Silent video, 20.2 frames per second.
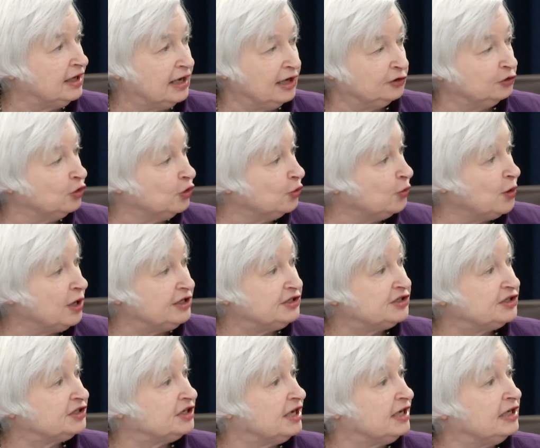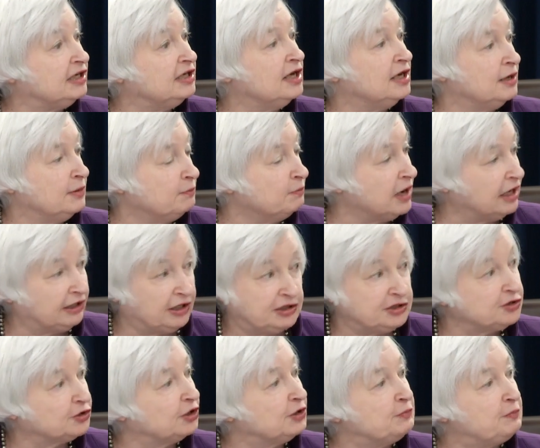and always say,
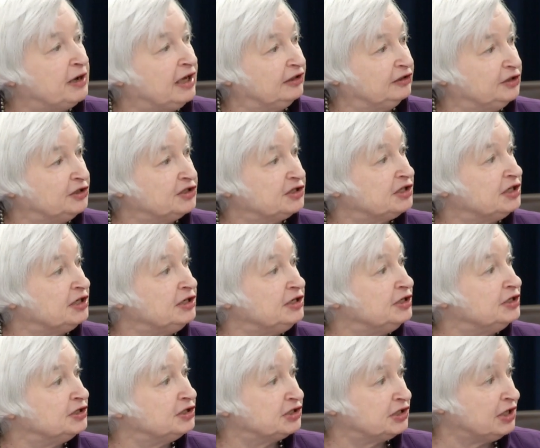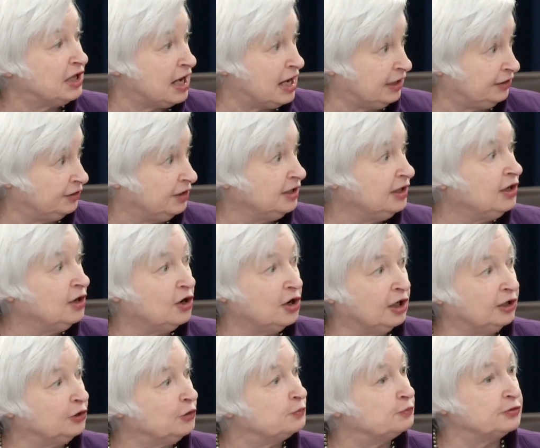monetary policy is not
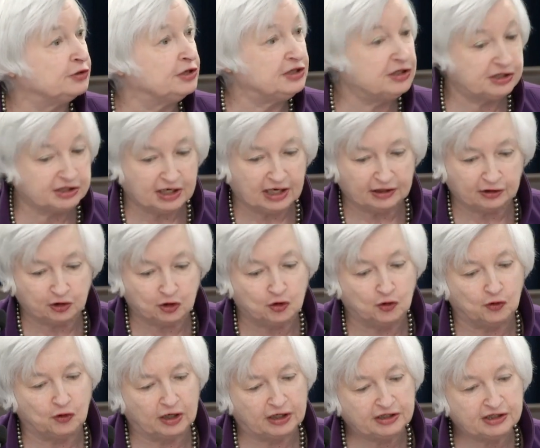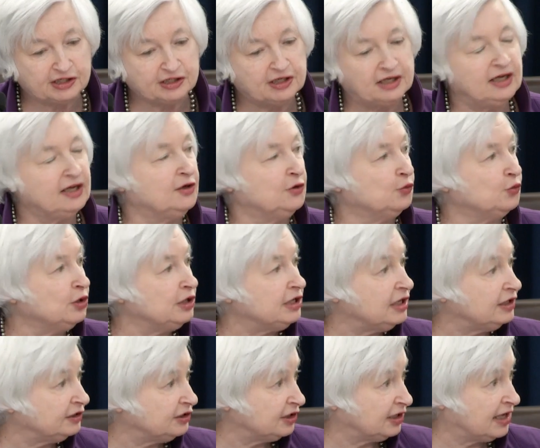on a preset course. We
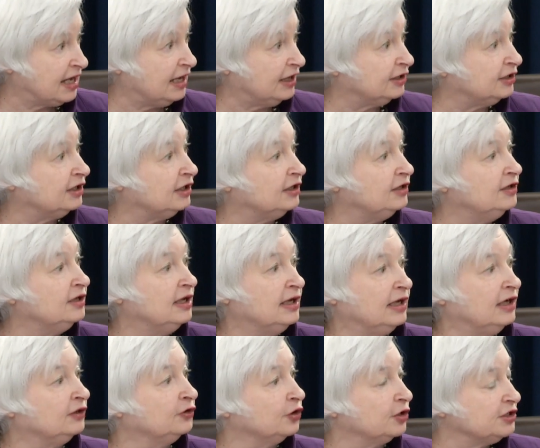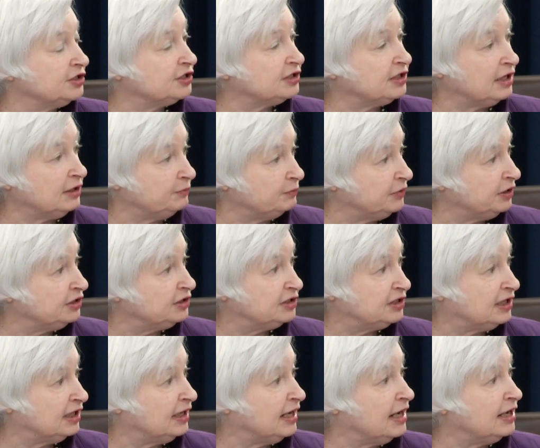indicated in our statement
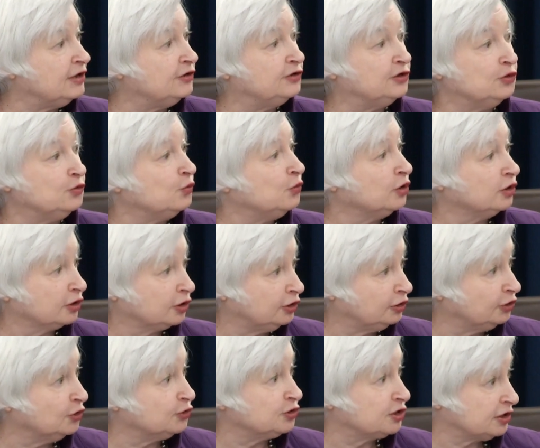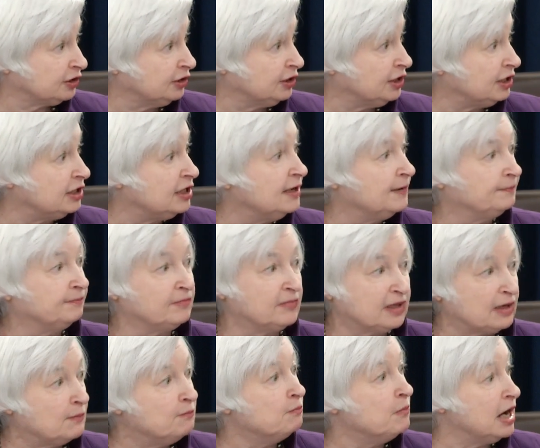today that we're closely
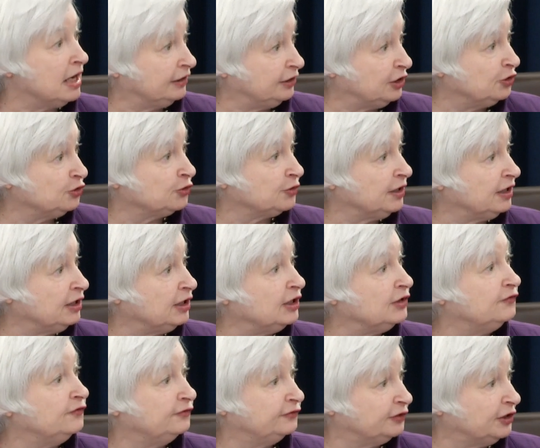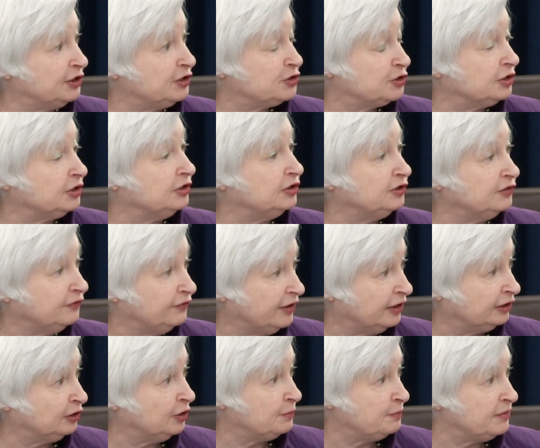monitoring inflation
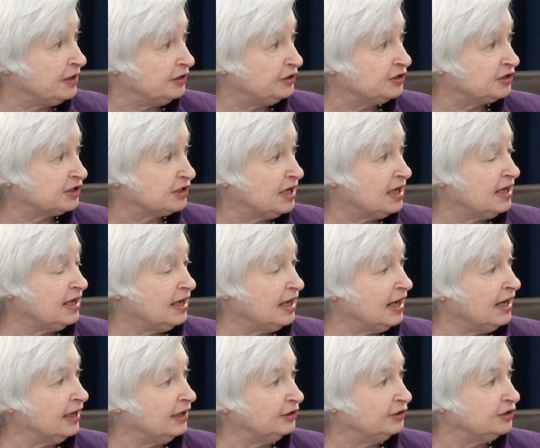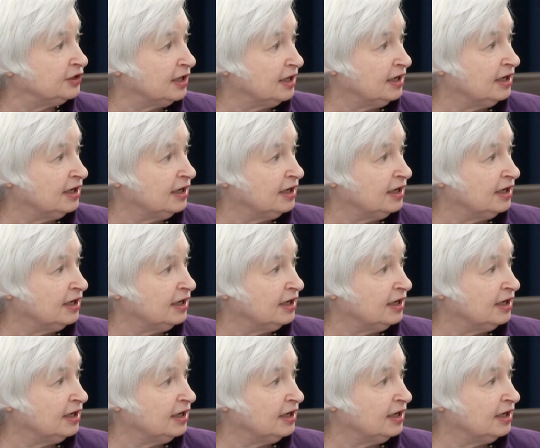developments and